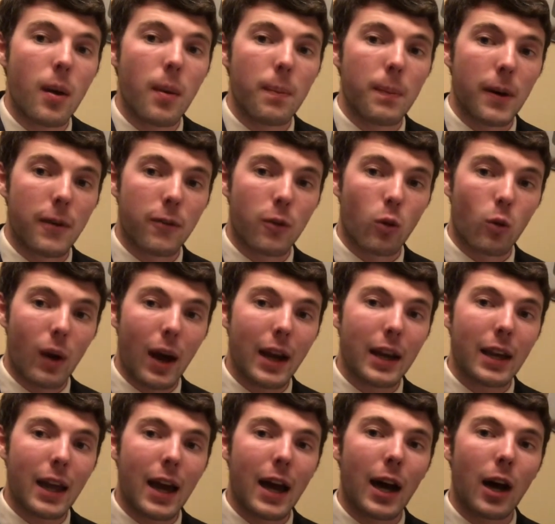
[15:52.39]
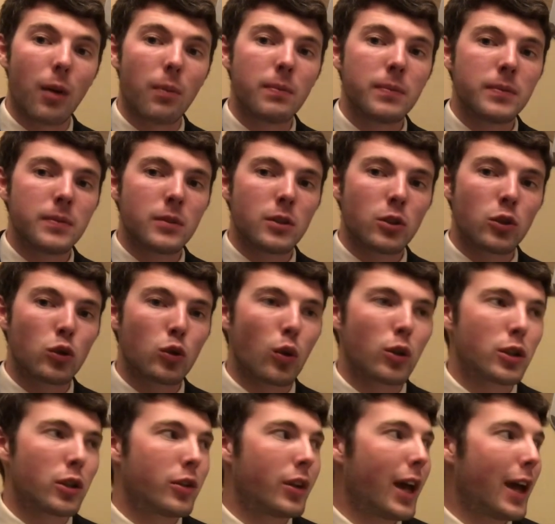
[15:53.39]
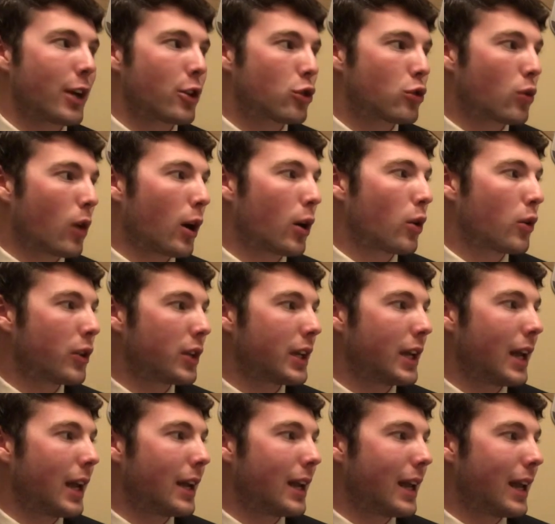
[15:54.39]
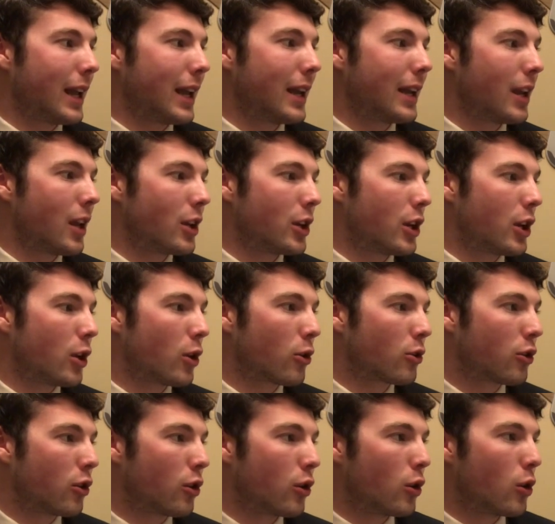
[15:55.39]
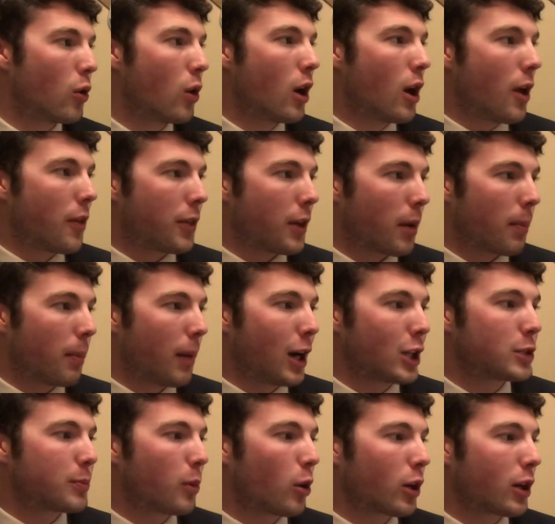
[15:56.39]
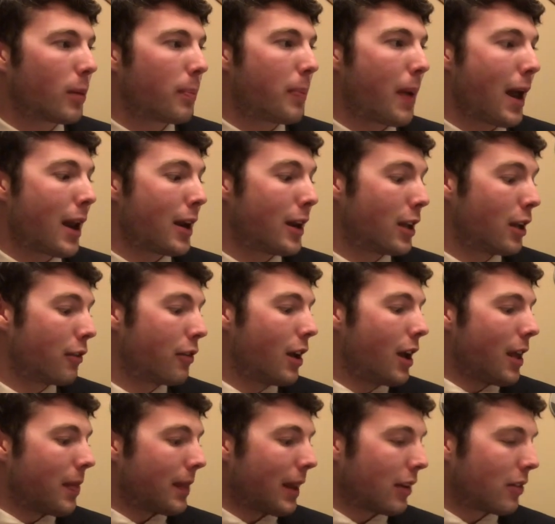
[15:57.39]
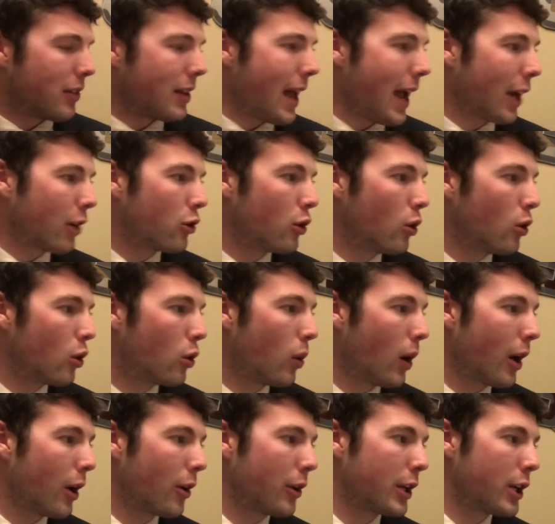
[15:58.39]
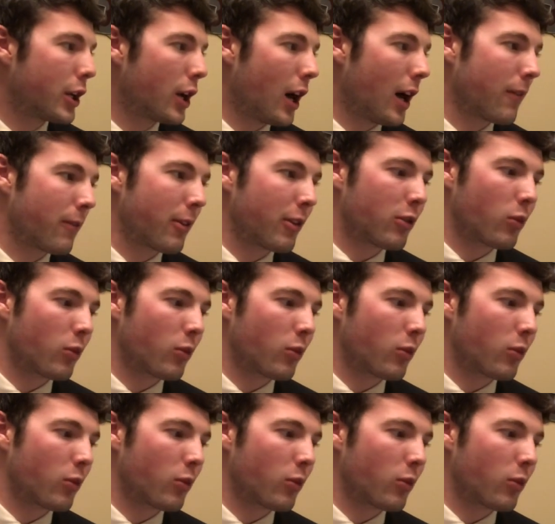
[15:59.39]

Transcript: But for right now, Georgia Tech struggles again in year two. They're much more competitive. They snag two quality conference